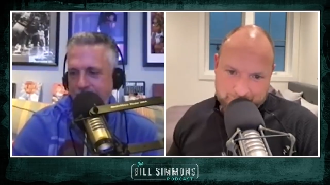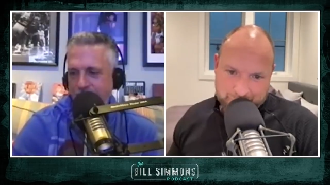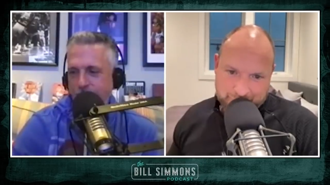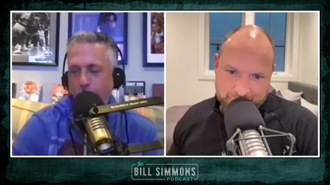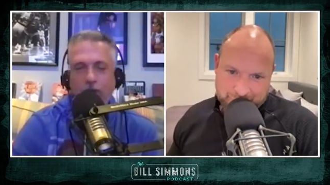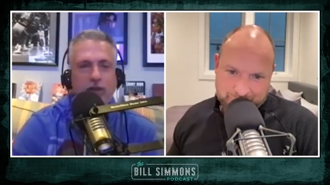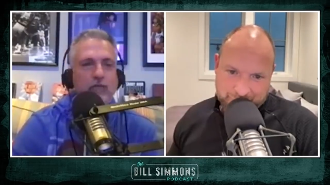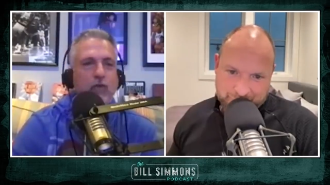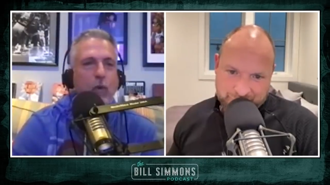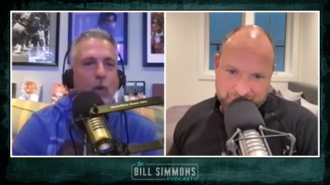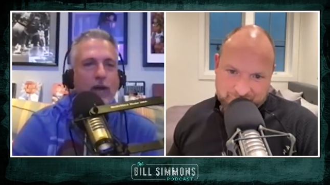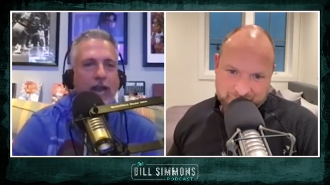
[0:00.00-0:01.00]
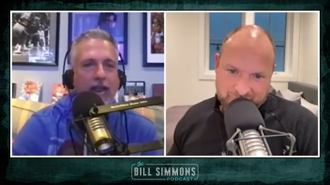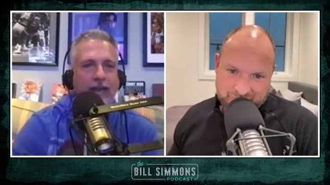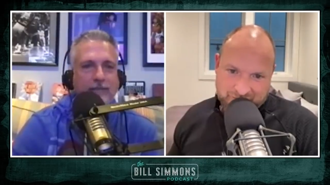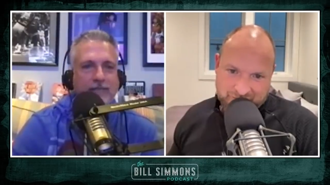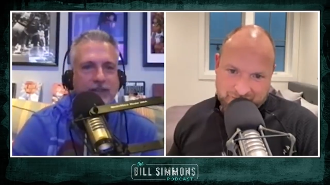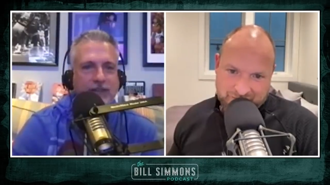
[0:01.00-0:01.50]
Speaker 1: 44
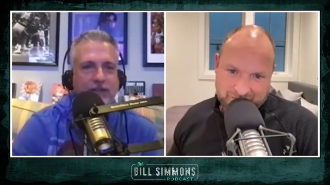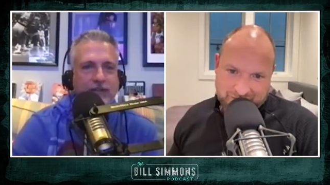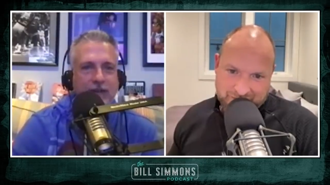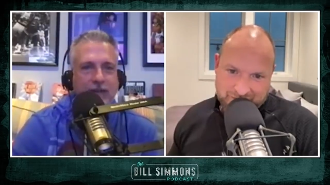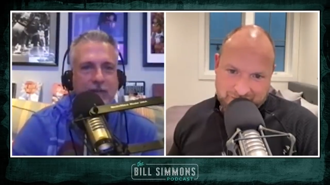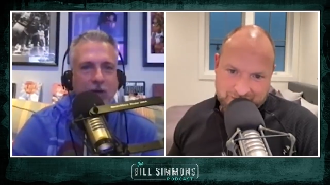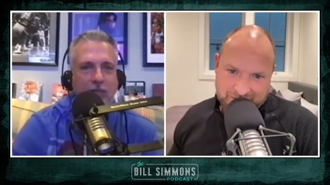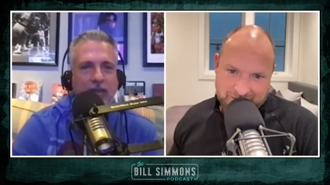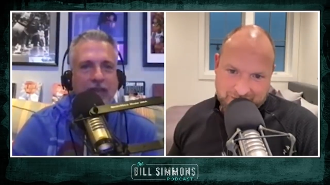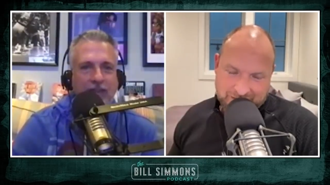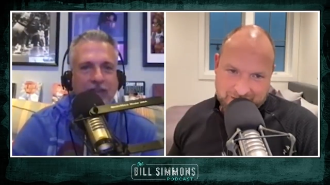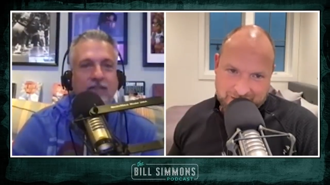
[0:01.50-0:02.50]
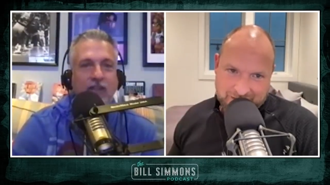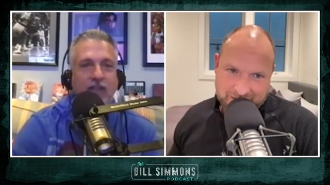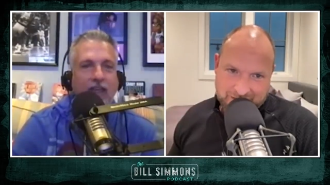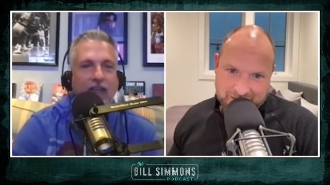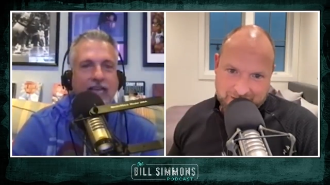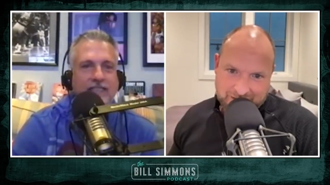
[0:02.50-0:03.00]
games, third team All-NBA,
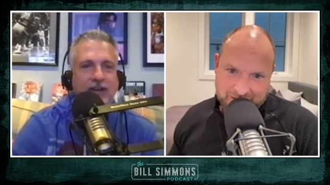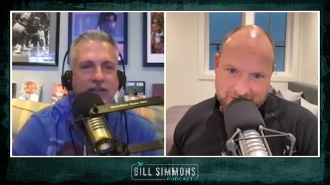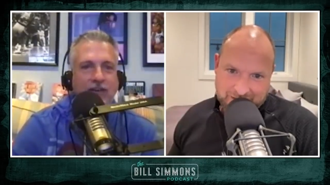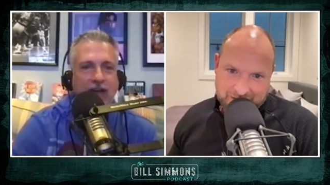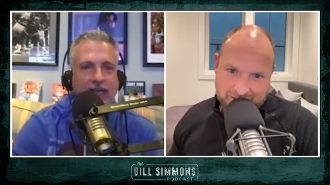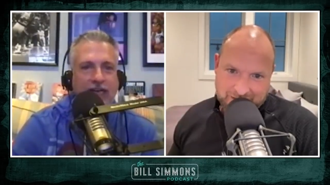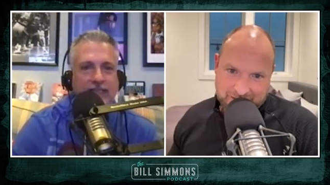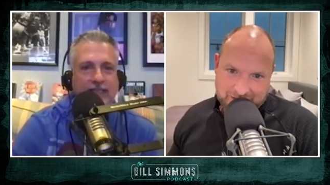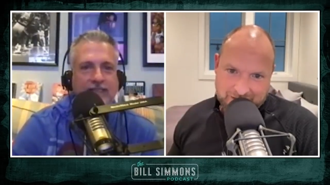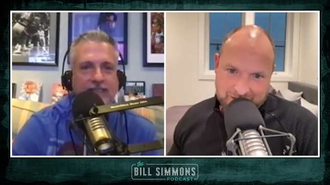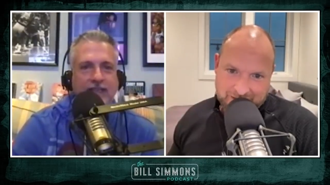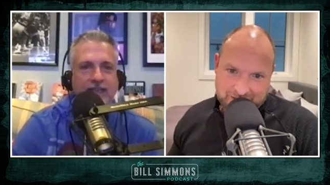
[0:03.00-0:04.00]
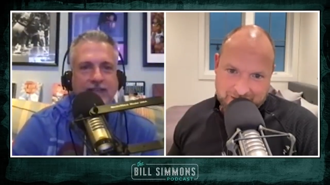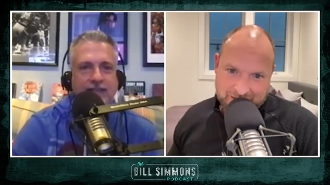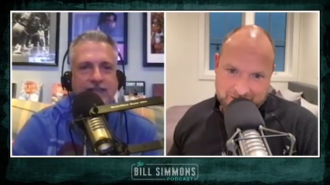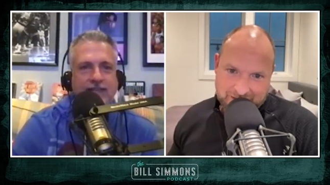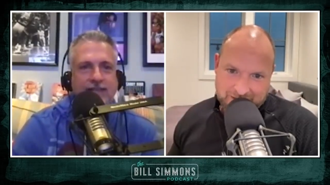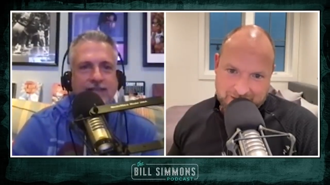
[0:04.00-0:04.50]
the last year, the last dance year.
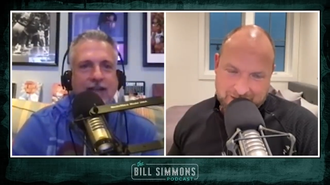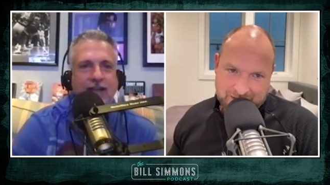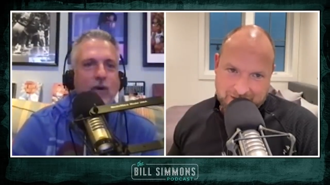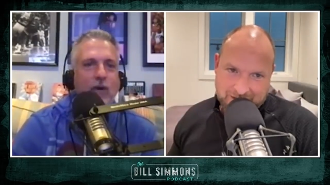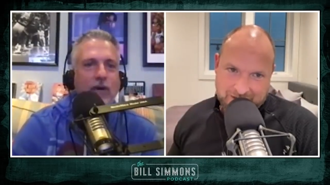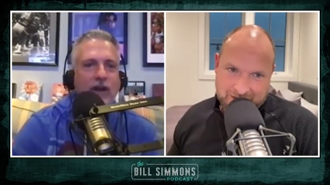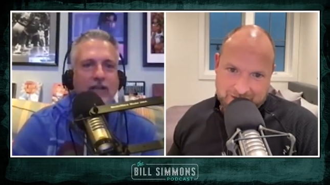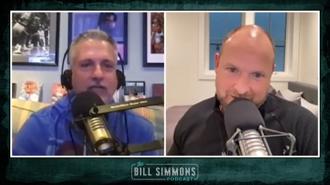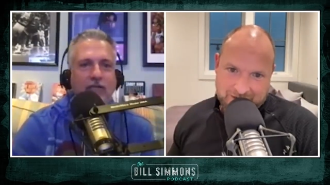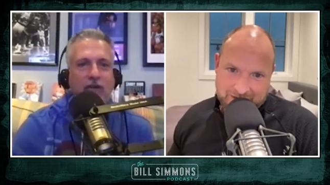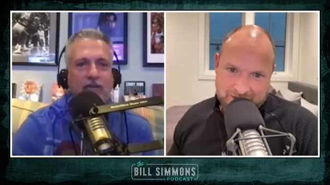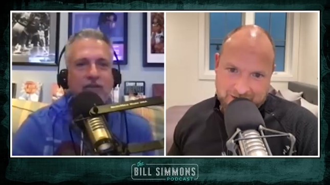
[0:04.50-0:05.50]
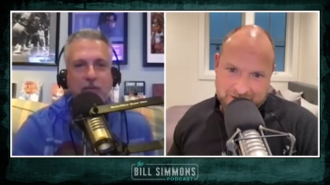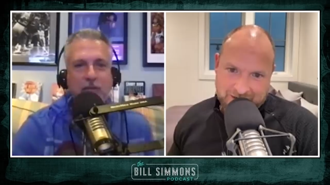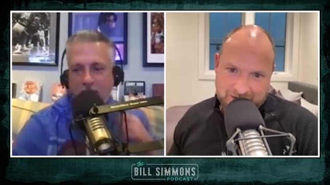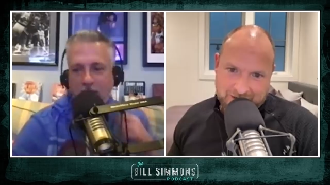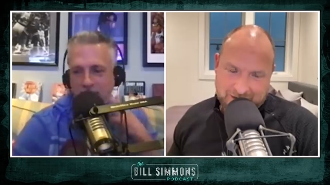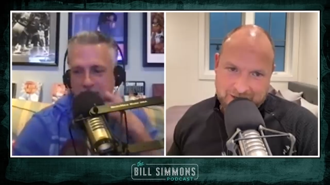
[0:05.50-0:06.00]
Speaker 2: He
Speaker 1: got voted in, third team
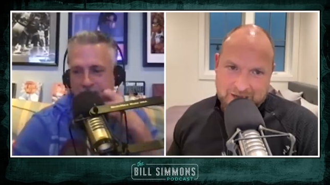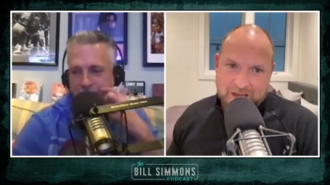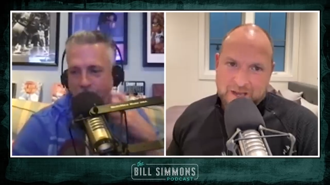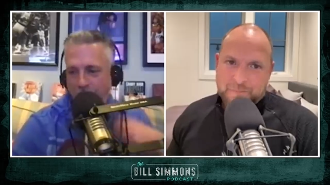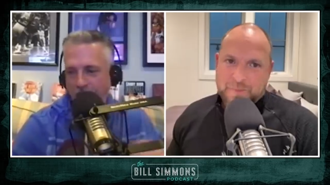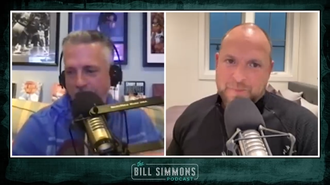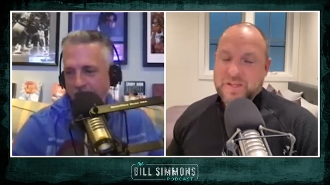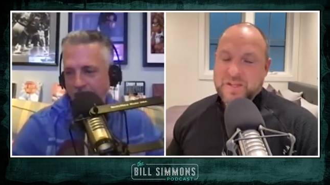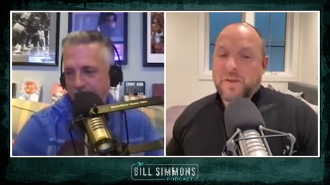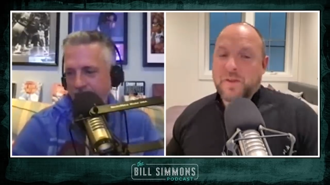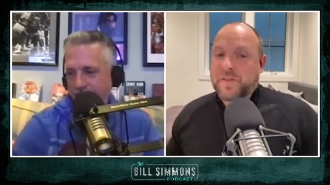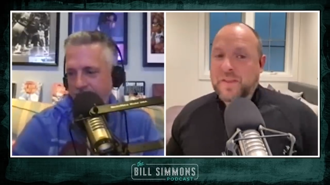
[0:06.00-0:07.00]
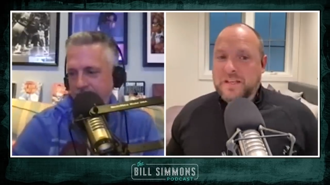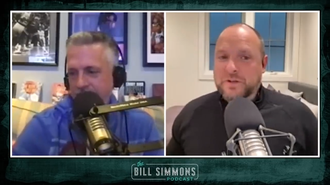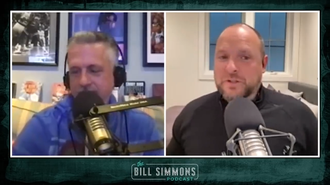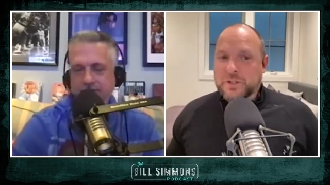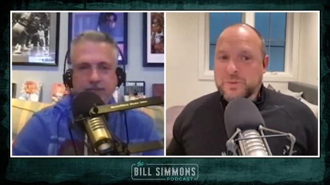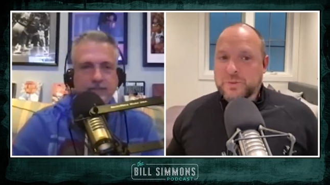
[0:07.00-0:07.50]
All-NBA
Speaker 2: forward. But the other thing
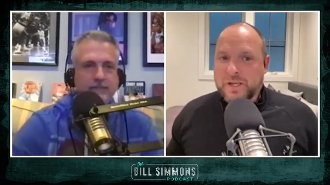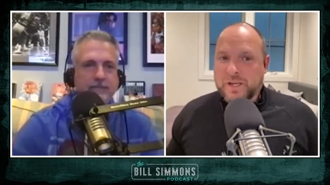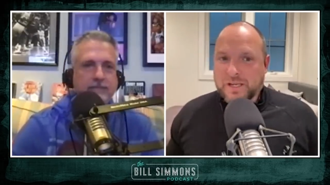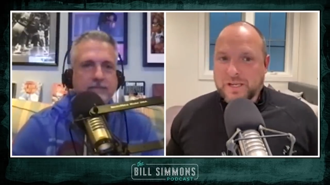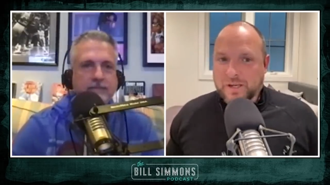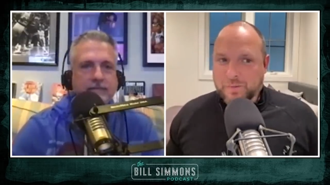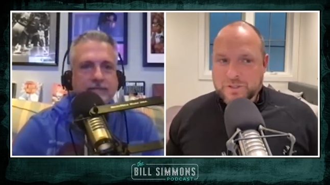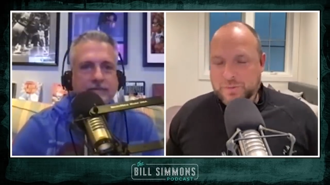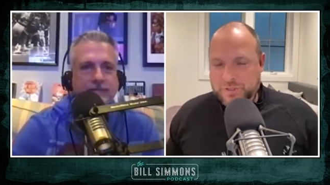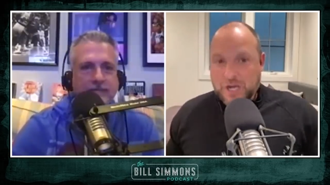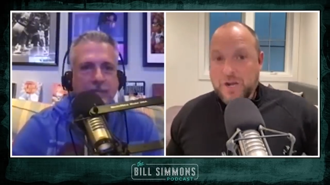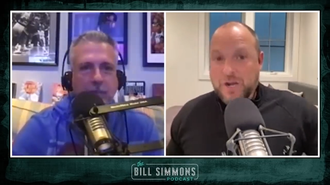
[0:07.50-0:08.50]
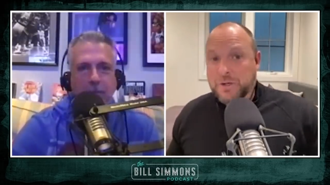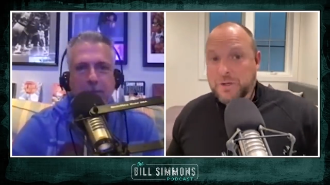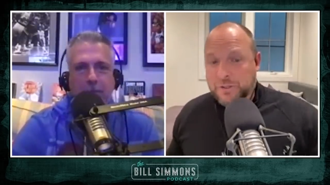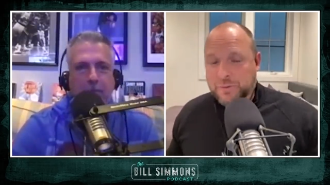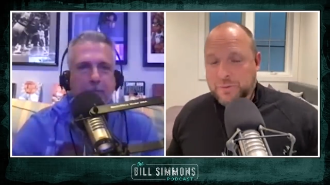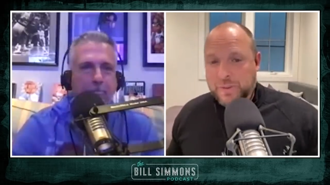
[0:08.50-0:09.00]
that you're doing, which I know
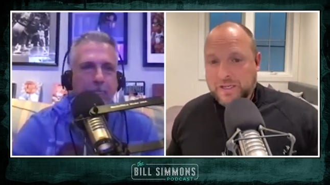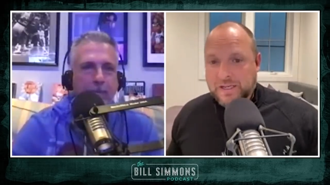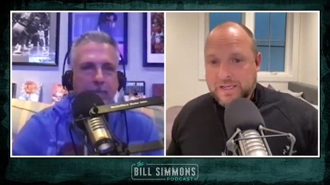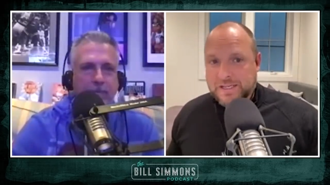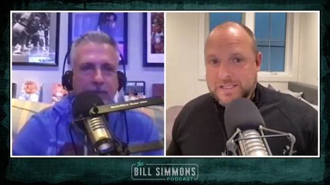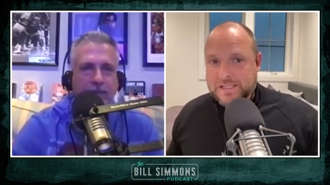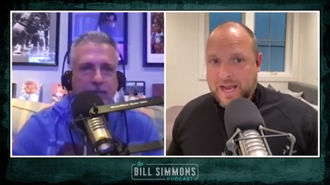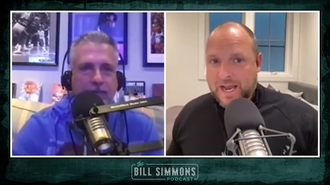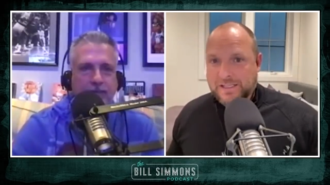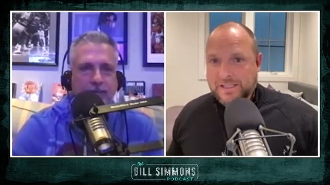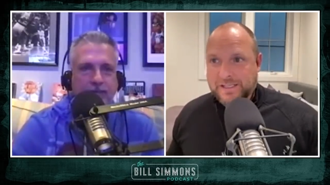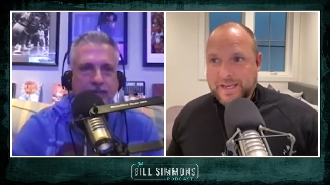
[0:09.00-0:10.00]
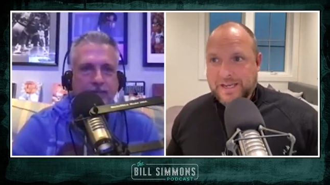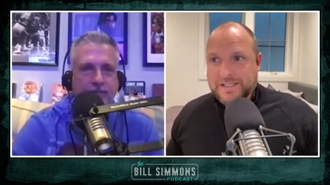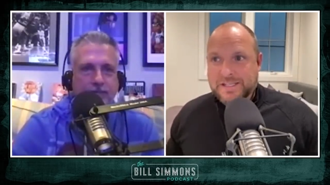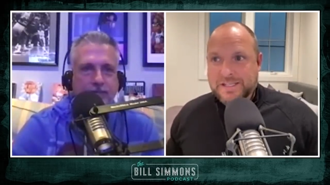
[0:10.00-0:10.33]
you're doing, is that it